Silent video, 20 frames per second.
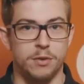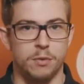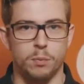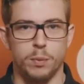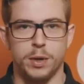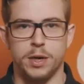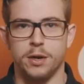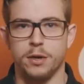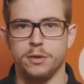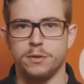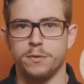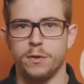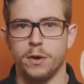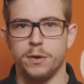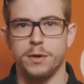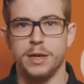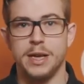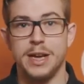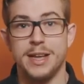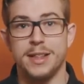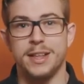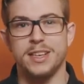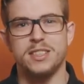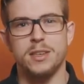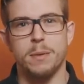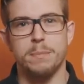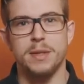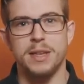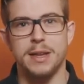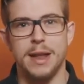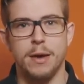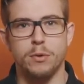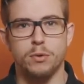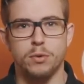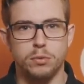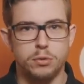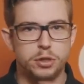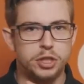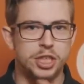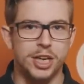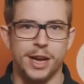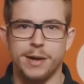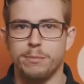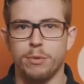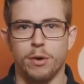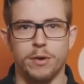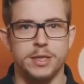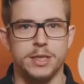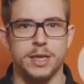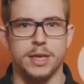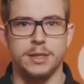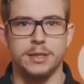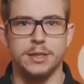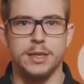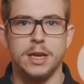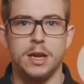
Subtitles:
on Windows Phone, there's something now called shape writing,